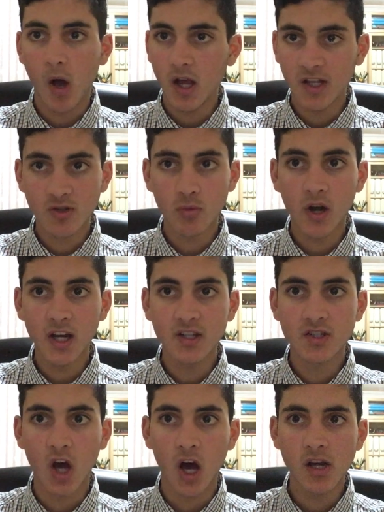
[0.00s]
It's already
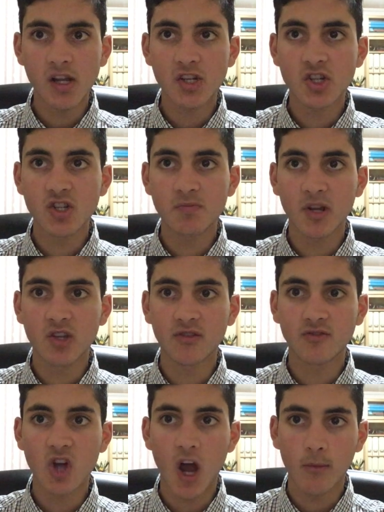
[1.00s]
done. It's just because
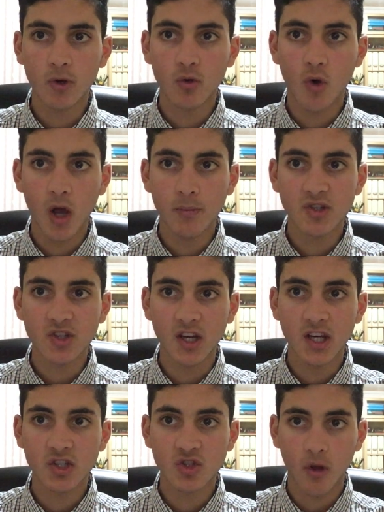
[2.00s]
of time requirements. I
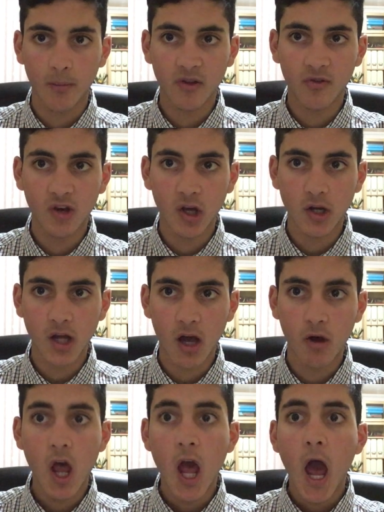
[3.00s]
need to stop this video
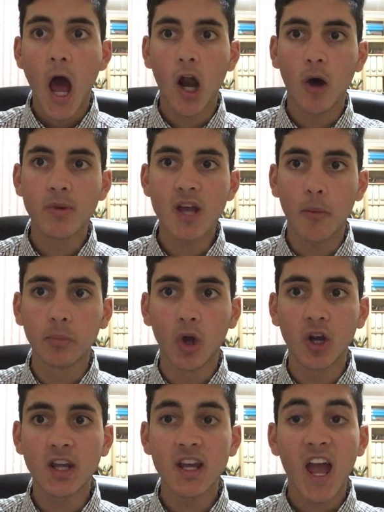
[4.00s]
now. And I'll be
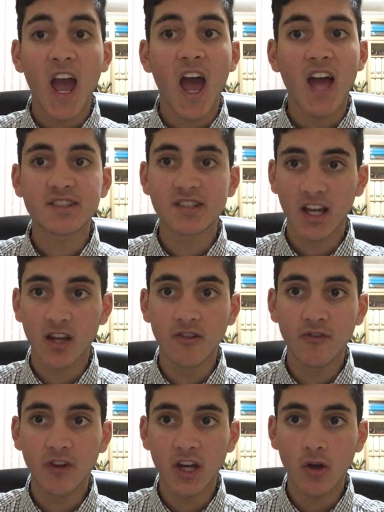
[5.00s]
uploading a second
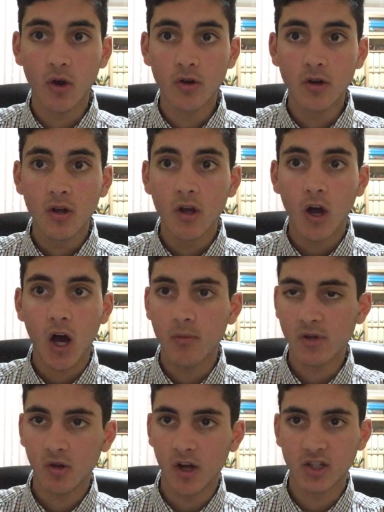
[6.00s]
video
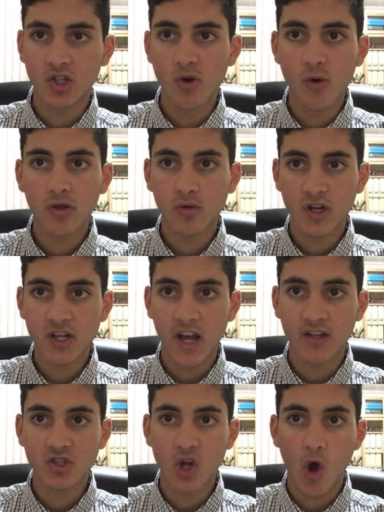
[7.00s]
in like 2 or 3
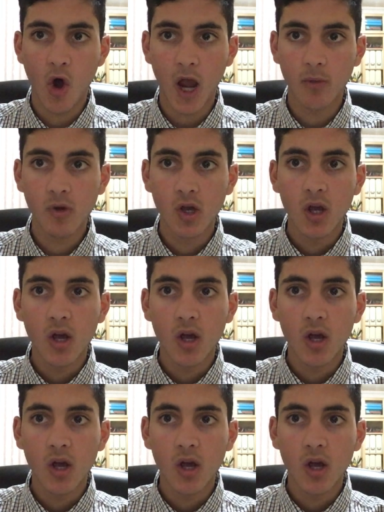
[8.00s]
days' time.